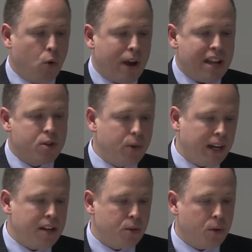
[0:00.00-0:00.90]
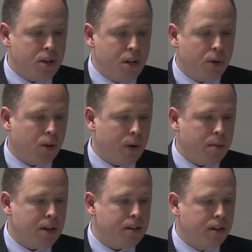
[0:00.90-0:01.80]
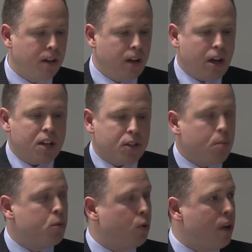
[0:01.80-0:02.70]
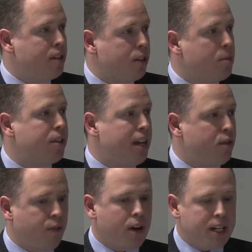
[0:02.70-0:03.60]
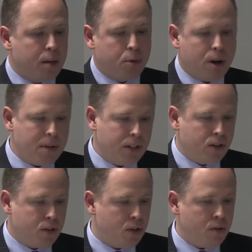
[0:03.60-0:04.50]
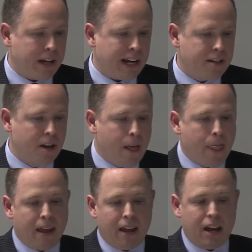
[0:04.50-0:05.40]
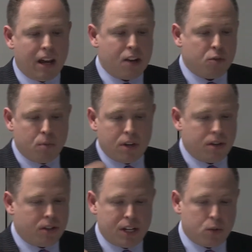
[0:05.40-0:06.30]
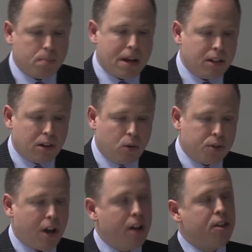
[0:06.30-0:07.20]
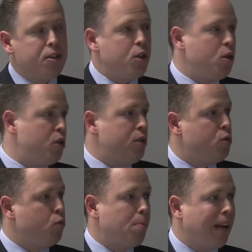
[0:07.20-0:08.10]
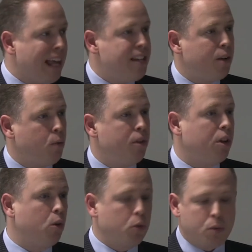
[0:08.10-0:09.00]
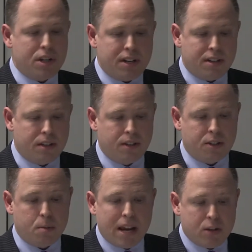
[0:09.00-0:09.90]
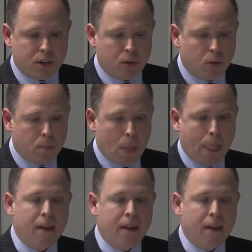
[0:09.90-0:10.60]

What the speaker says: or entering into a new agreement, at some stage finding a premise to do that and seek to amend the clause, either so you replace it with a clause which is symmetrical,